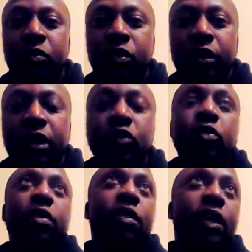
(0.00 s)
in their
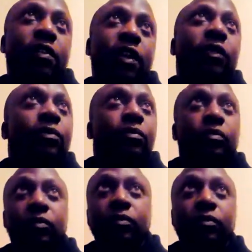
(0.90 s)
street theater
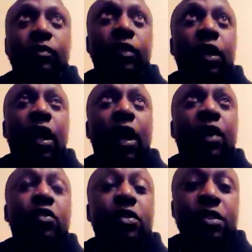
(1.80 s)

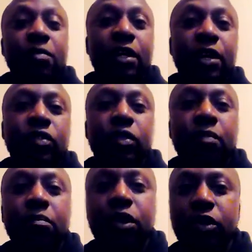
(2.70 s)
to intimidate you
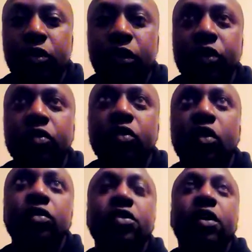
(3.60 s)
and bully you into
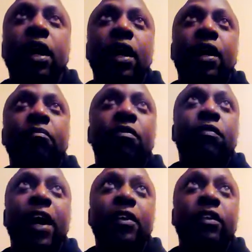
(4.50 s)
not
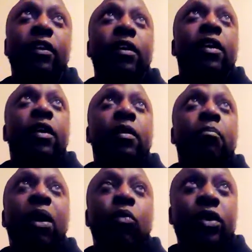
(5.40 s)
fighting.
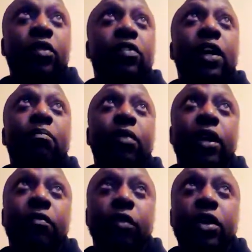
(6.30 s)
But when you stay
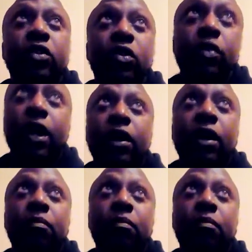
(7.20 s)
brave, when you know that